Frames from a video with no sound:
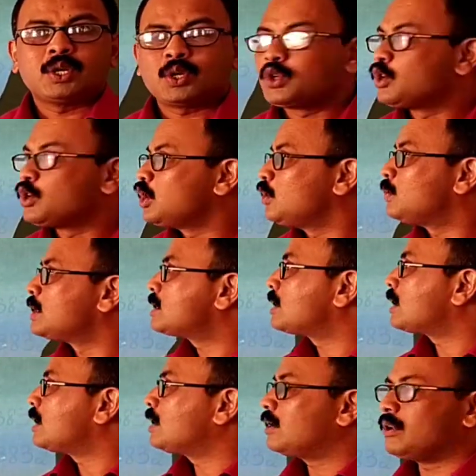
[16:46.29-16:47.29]

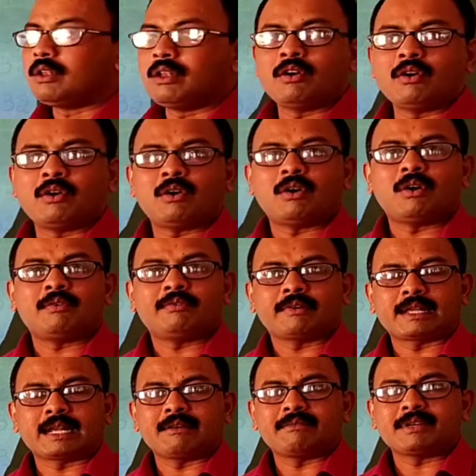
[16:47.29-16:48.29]
universal law of
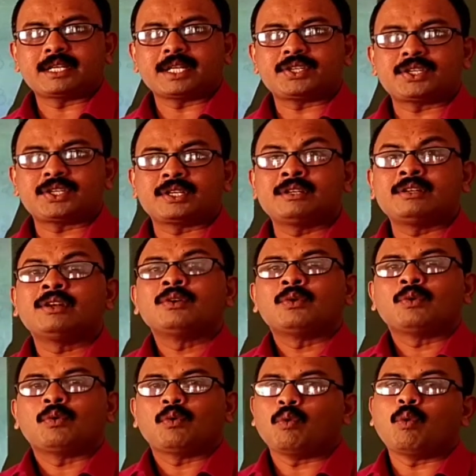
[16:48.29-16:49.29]

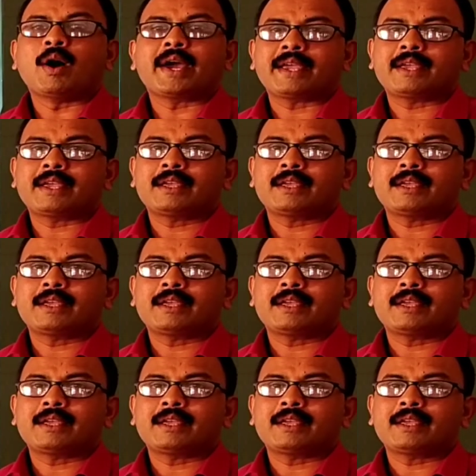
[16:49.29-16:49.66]
gravitation? Why?